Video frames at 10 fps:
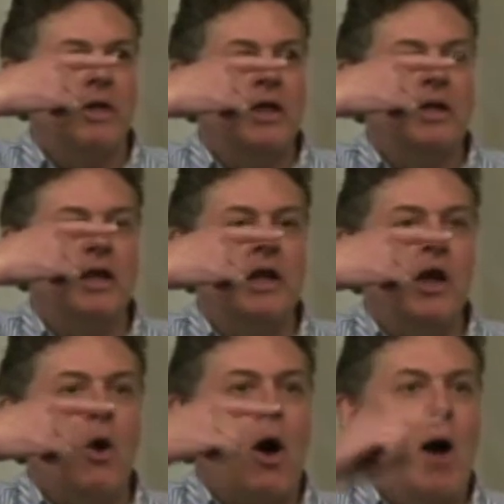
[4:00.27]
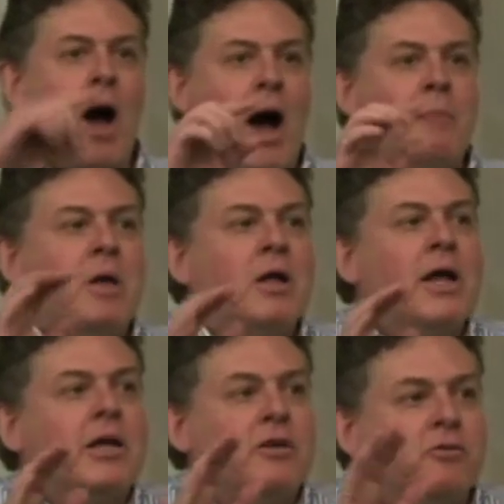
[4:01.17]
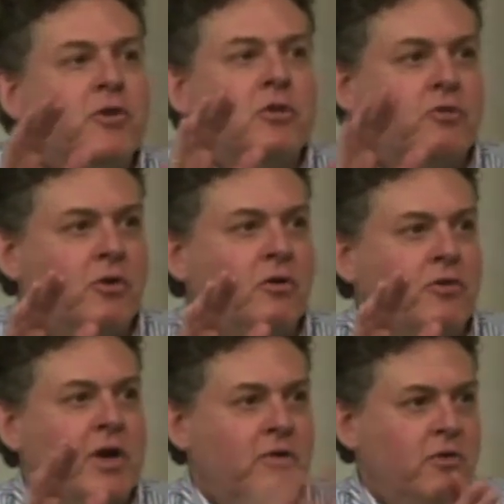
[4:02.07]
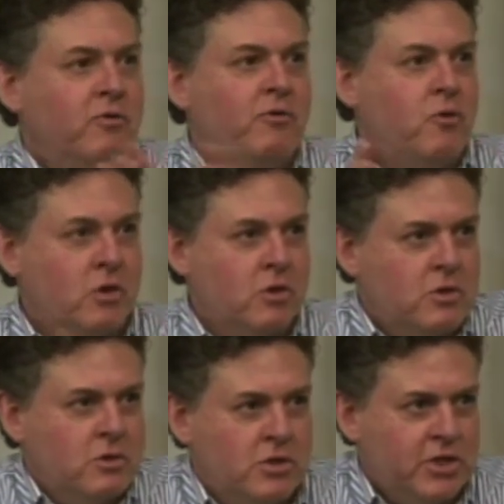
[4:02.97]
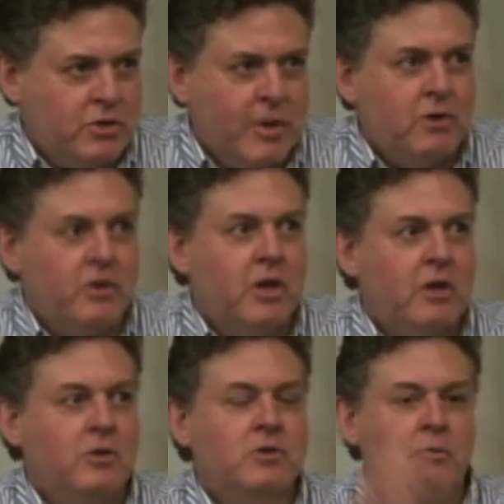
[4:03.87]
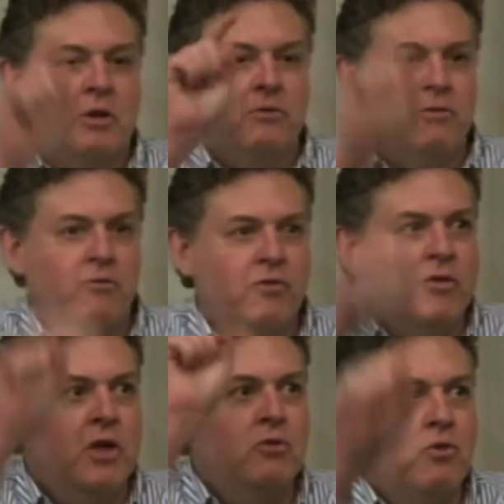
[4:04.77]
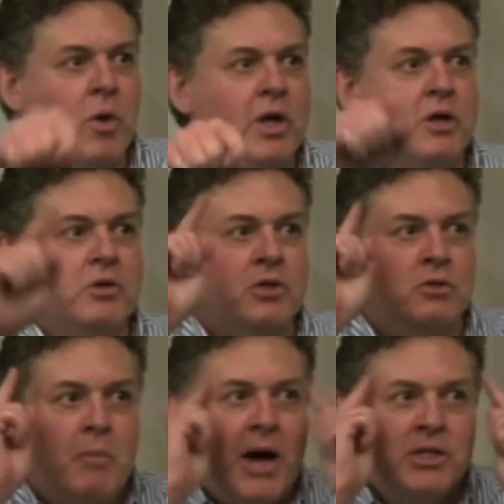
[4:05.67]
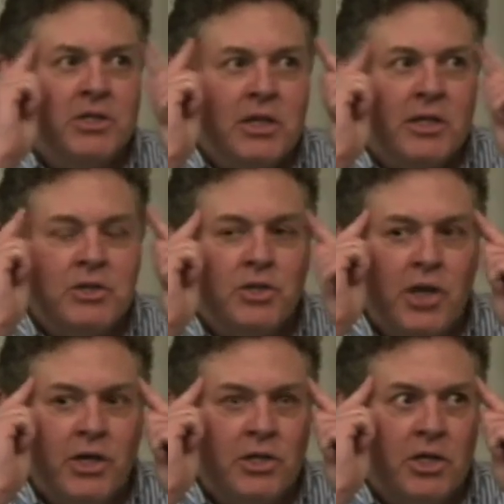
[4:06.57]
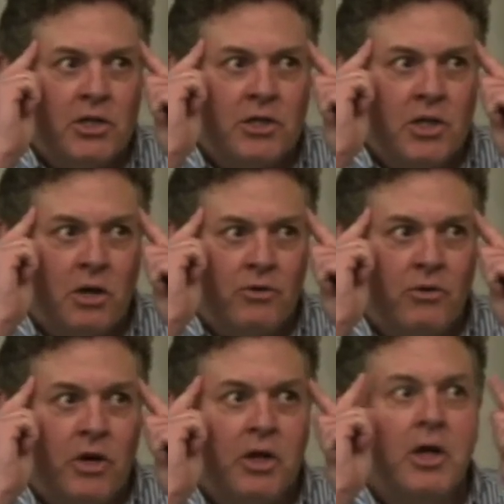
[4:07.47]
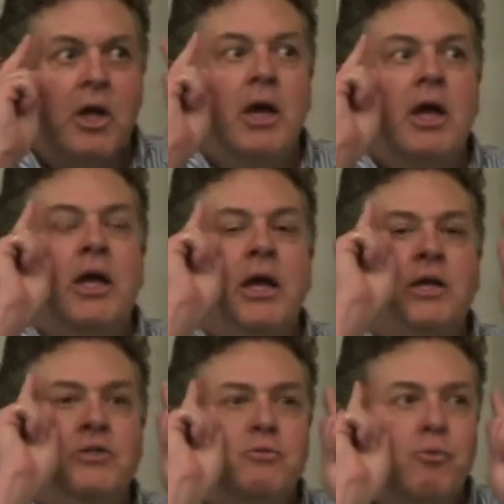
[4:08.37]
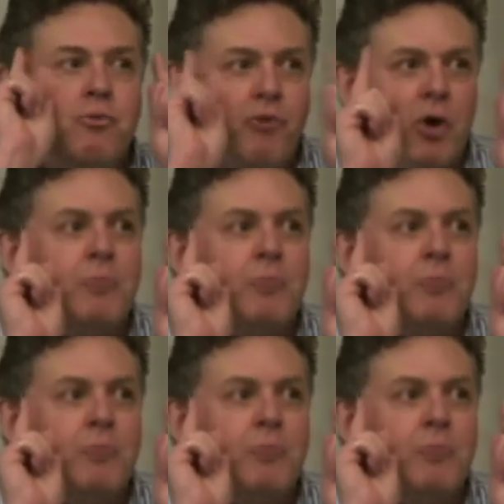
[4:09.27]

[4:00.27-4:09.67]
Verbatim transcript: it, it, i'm not likely to feel the full effect of it in four to six or eight or ten years but 15, 20 years, the mindset that's changing in this country is very